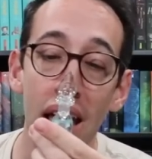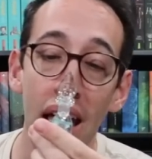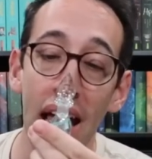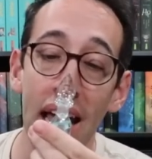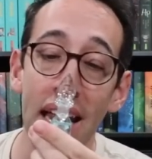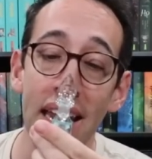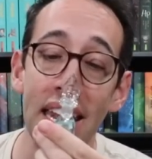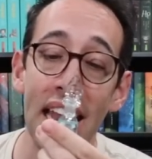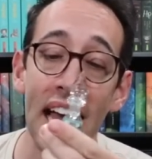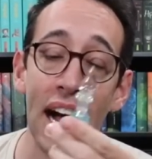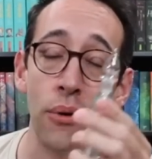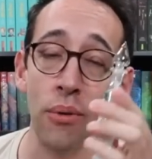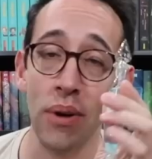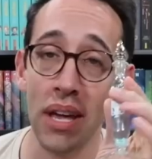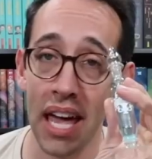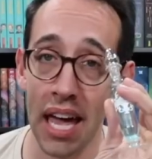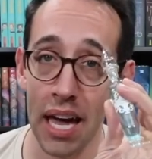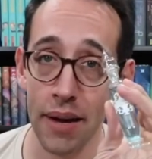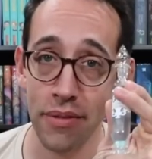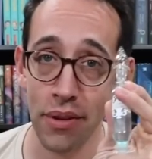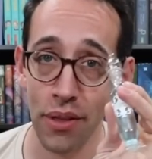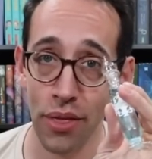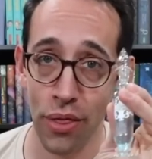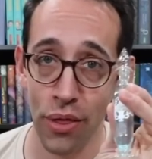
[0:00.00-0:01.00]
and now we
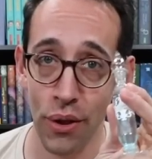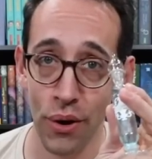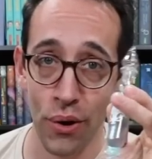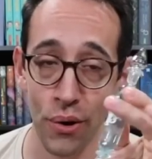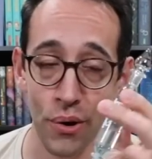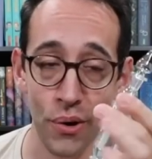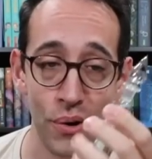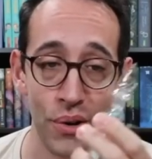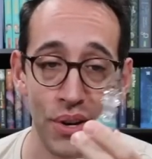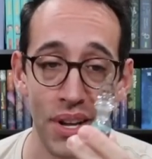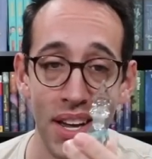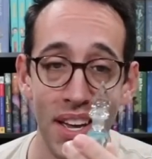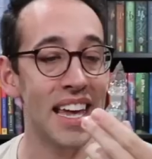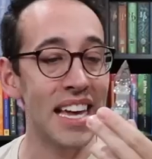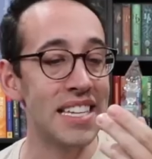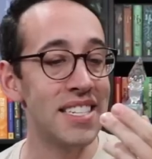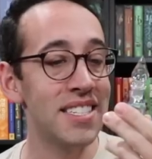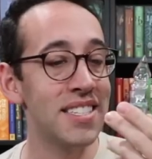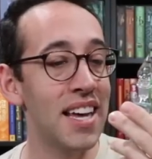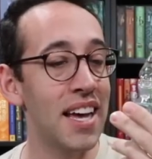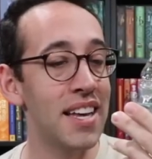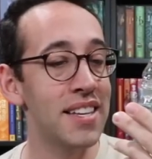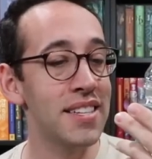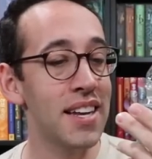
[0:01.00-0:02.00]
have a 3rd. It
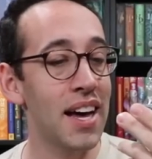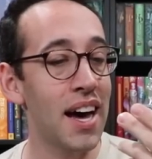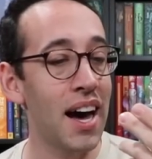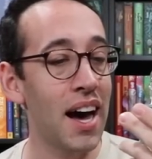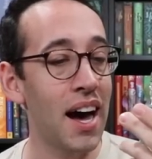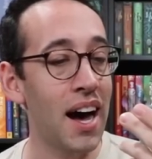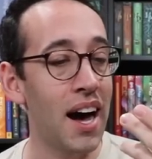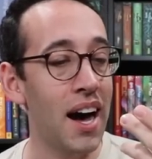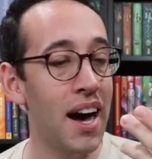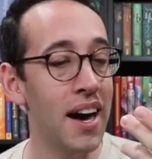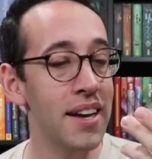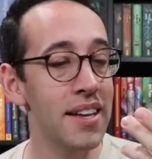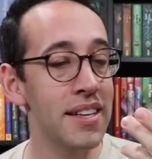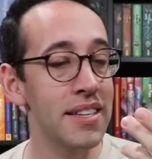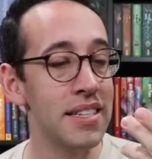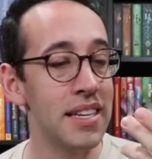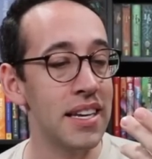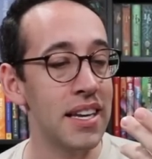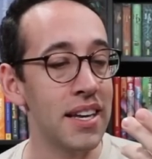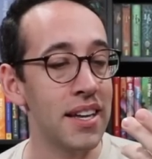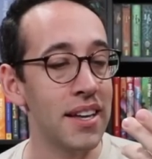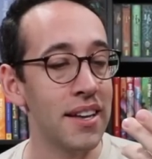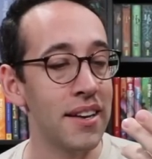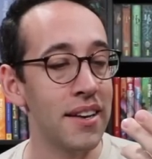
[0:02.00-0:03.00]
says
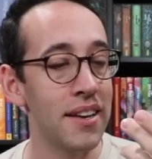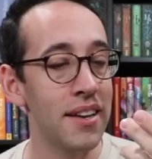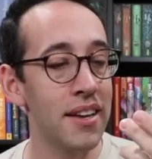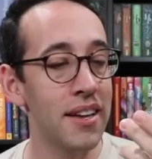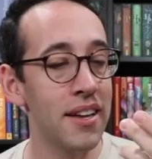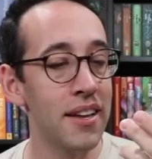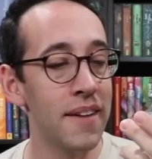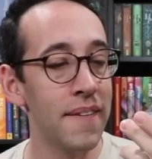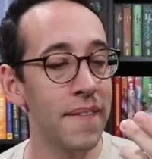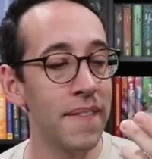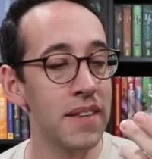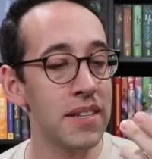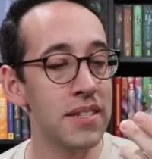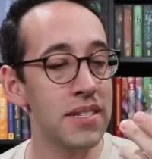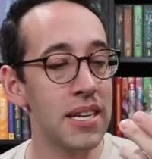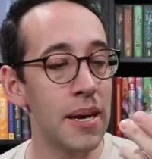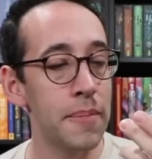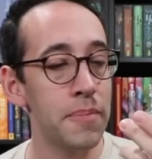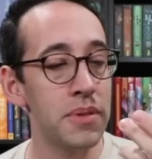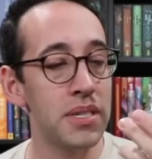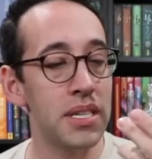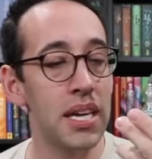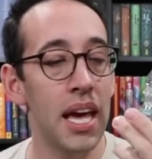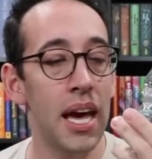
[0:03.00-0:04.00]
Ogden,
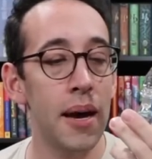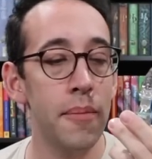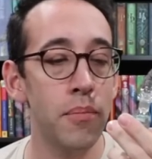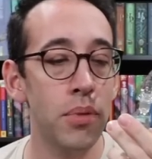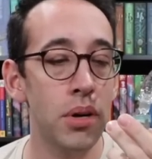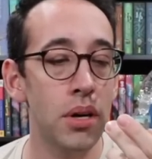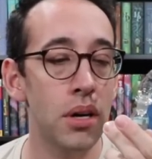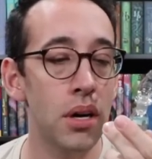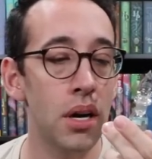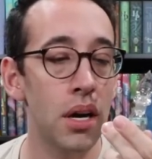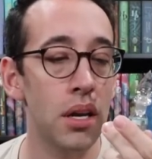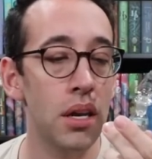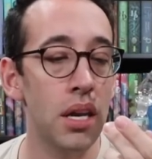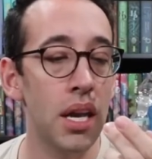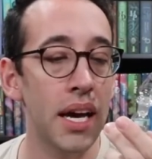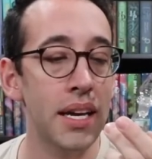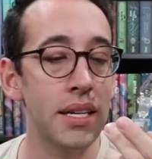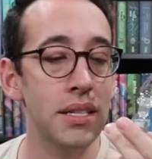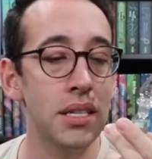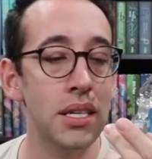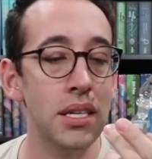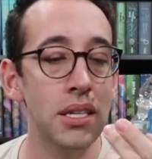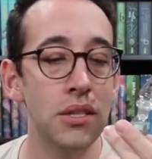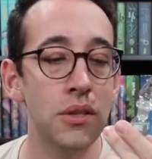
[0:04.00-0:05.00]
September
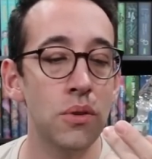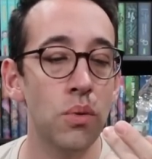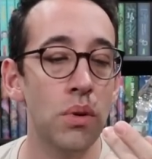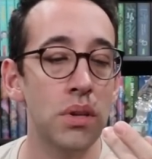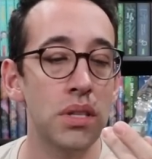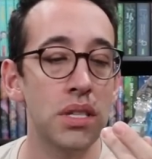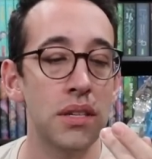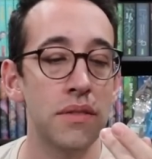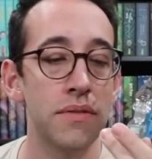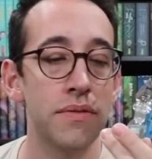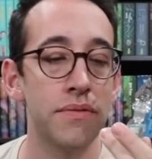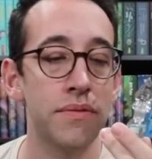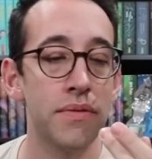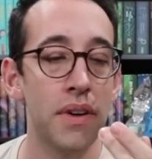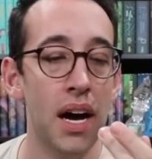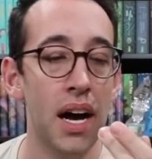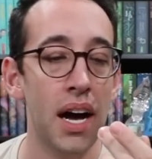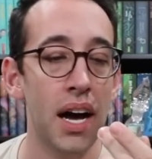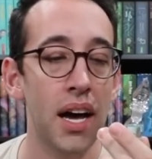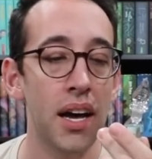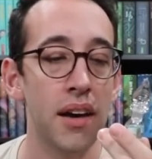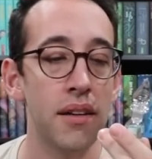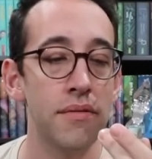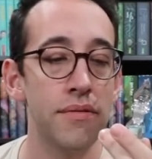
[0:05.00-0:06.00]

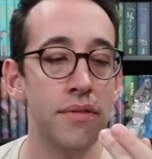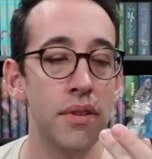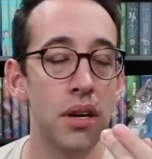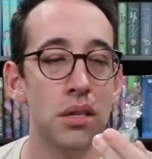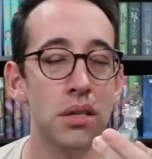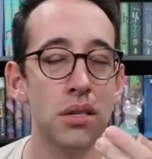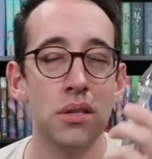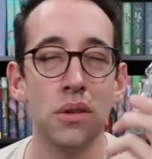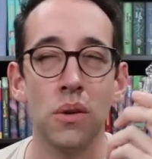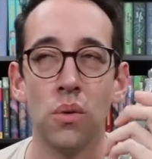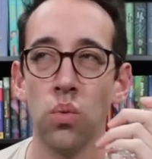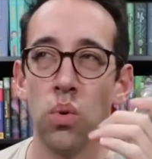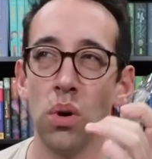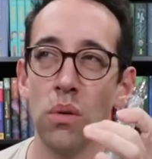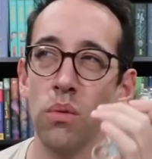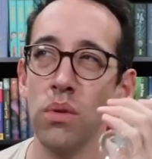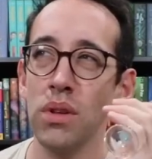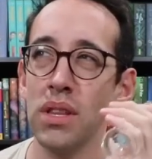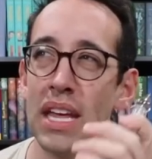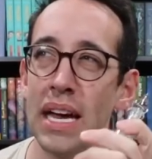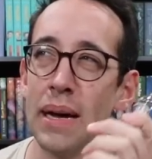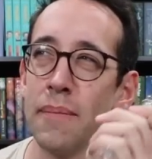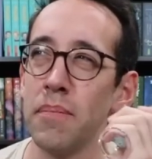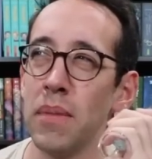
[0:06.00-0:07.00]
1925. So what
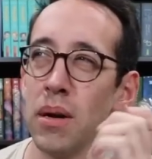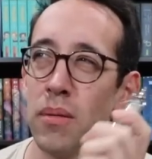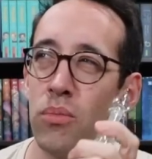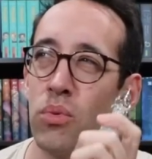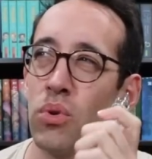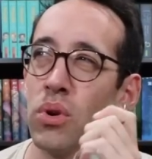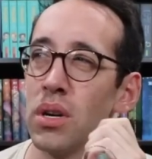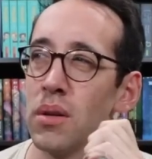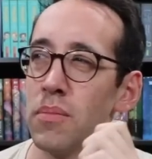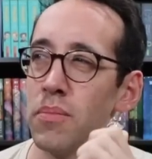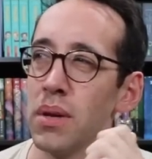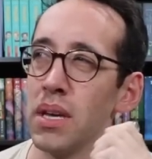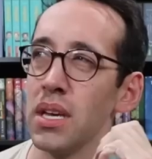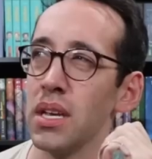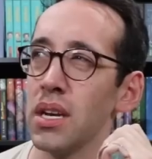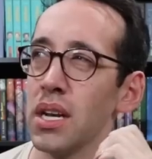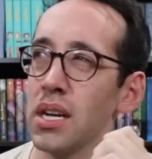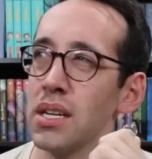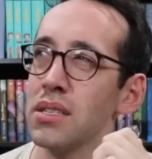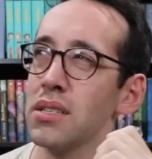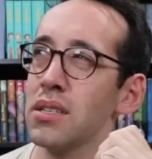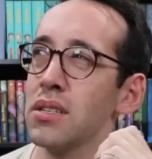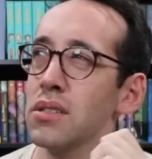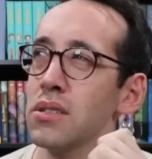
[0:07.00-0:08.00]
would that memory be?
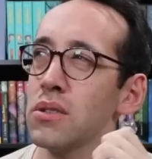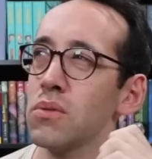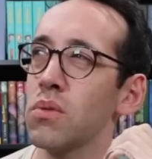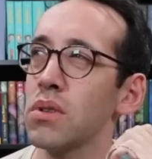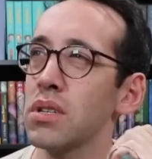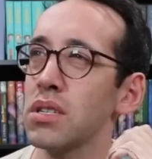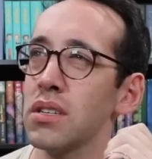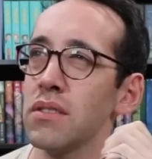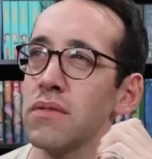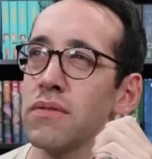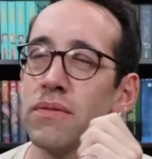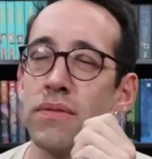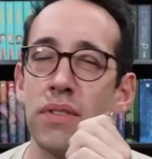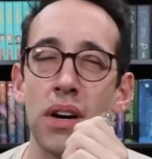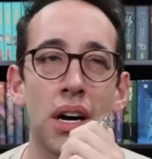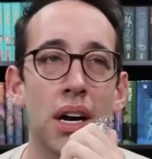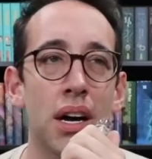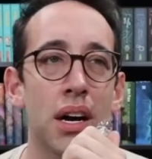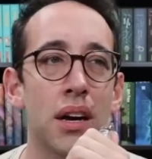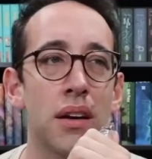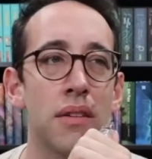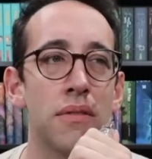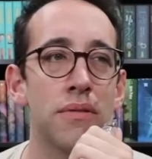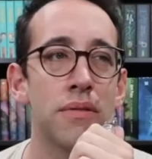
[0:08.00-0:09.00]

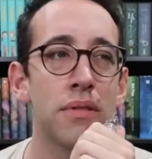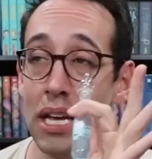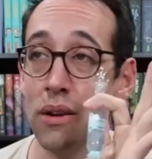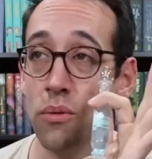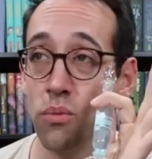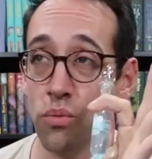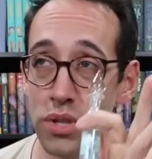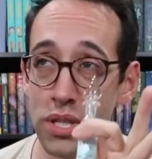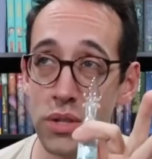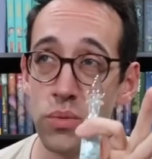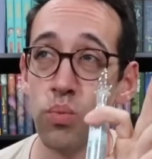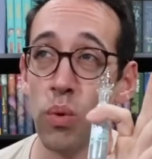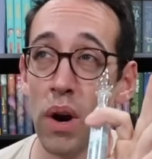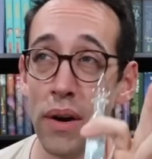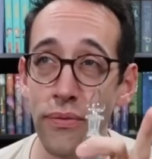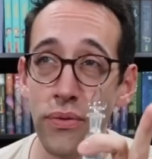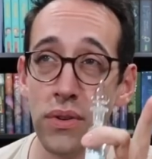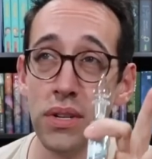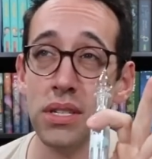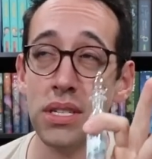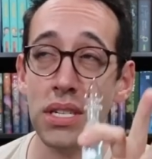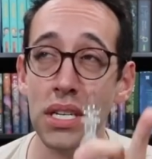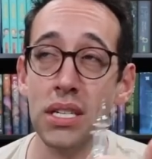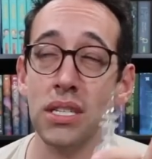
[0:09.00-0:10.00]
1925. It's
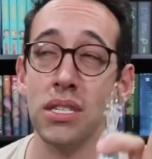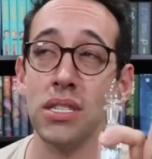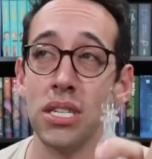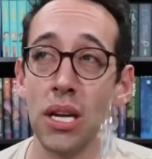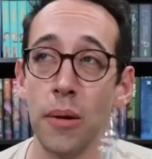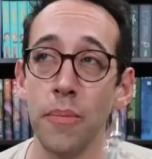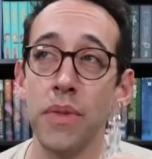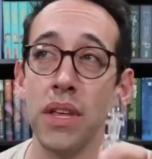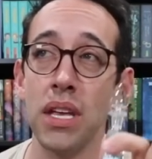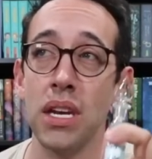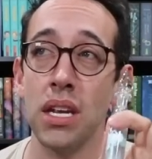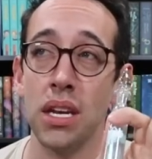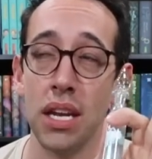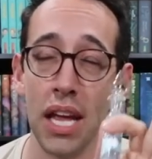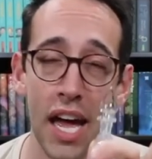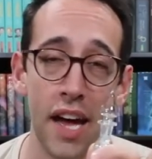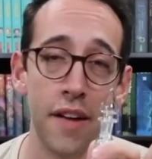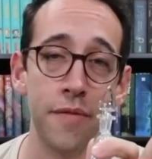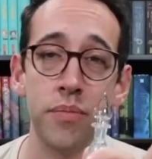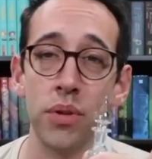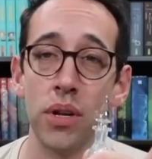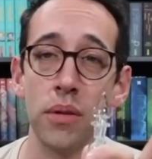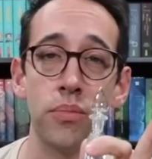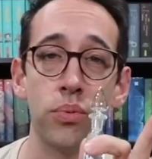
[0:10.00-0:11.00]
referencing something in
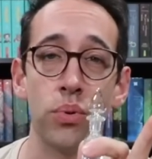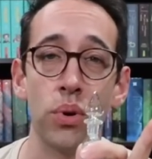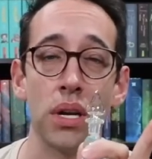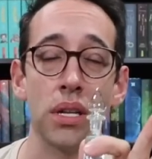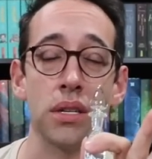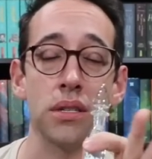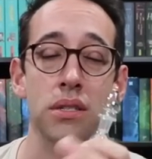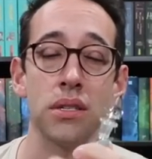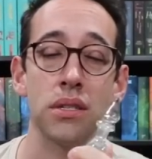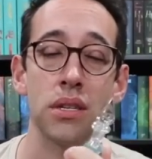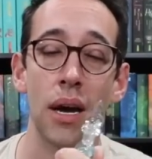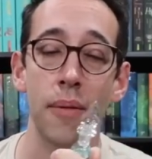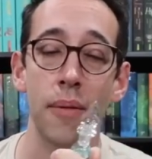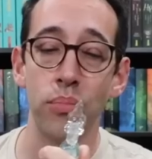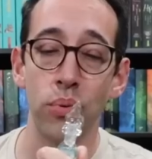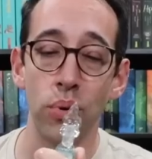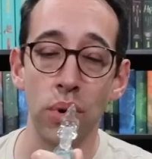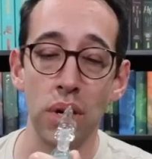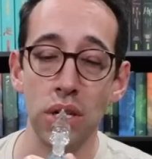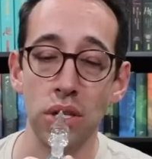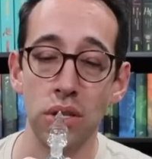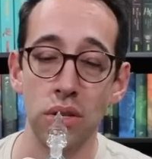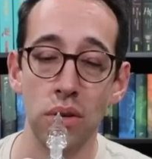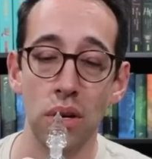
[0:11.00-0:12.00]
Half-Blood Prince,
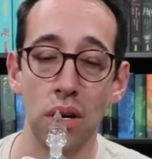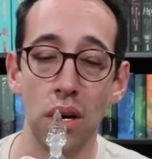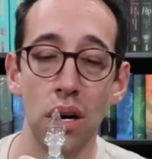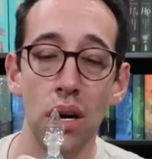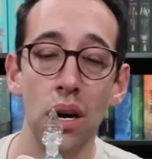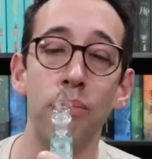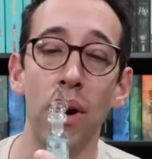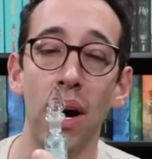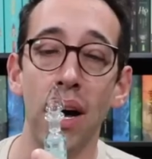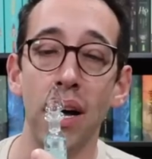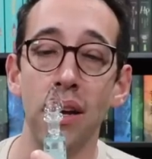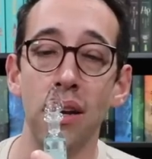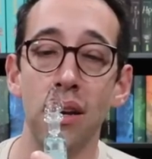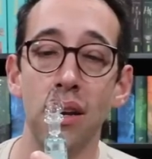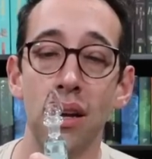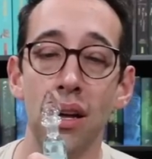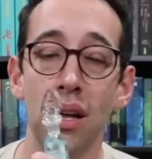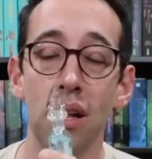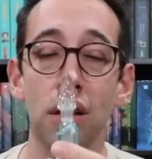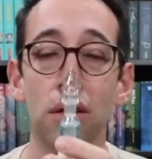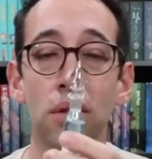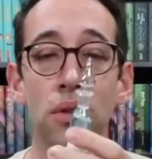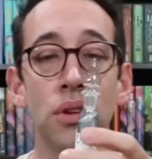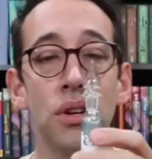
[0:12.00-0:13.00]
pretty sure. But
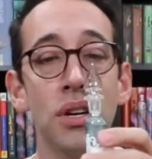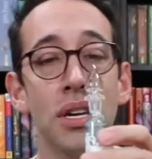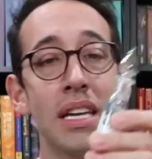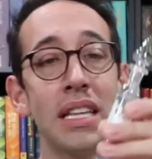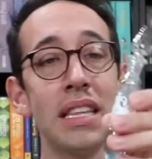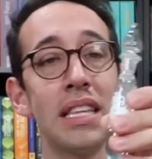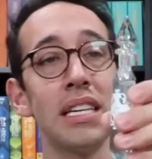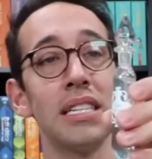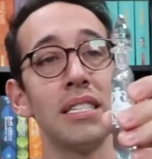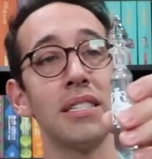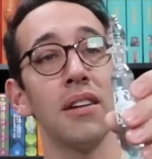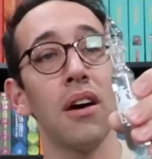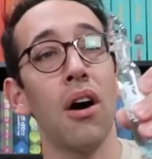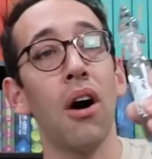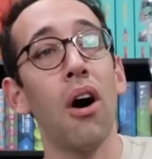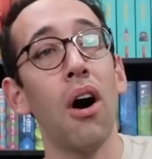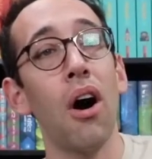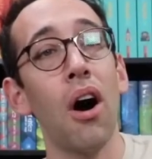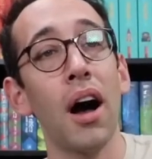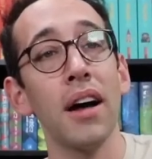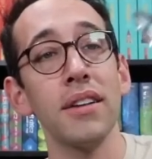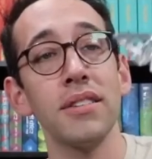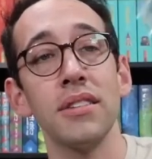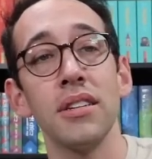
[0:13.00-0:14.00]
look at this
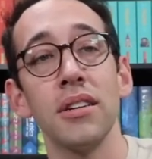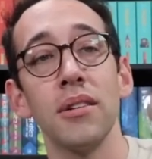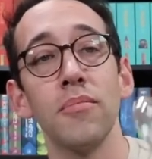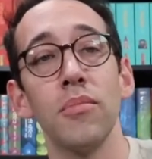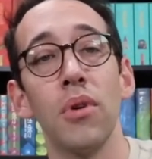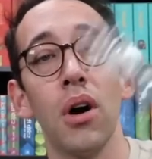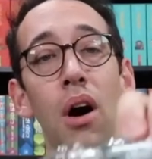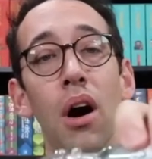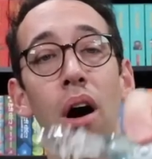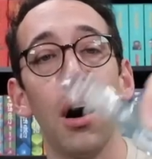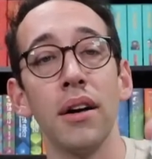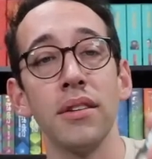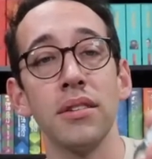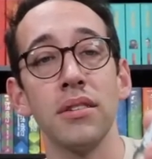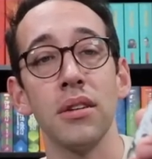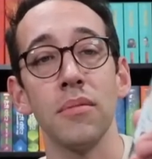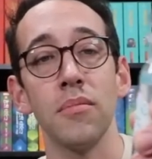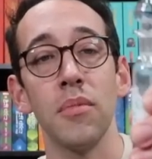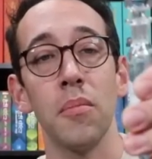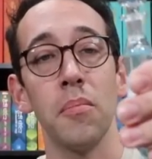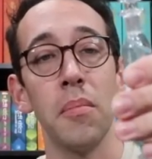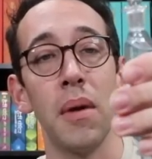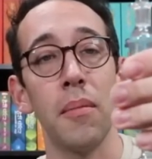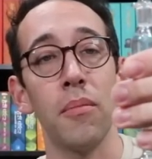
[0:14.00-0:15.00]
awesome,
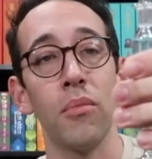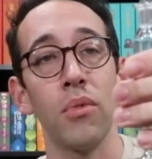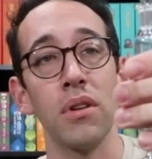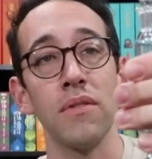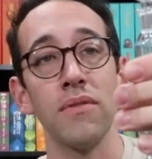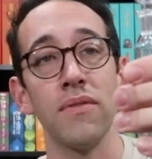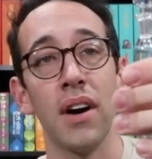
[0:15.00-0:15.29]
awesome memory